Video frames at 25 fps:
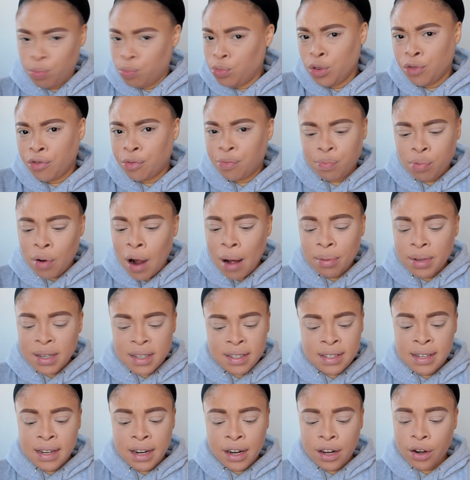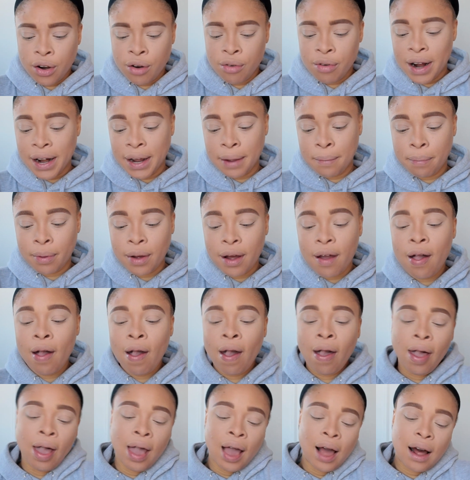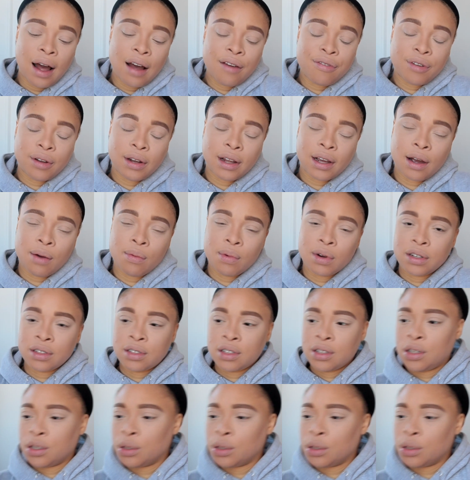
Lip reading: You've probably seen it already, but I felt like I wanted to